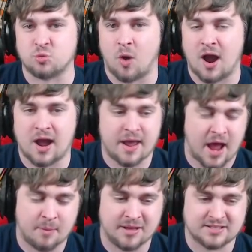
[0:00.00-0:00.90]
why
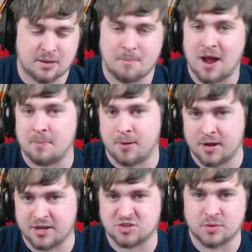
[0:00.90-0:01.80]
I messed up my
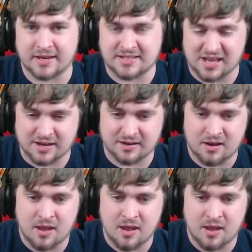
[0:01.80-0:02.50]
punish when I didn't.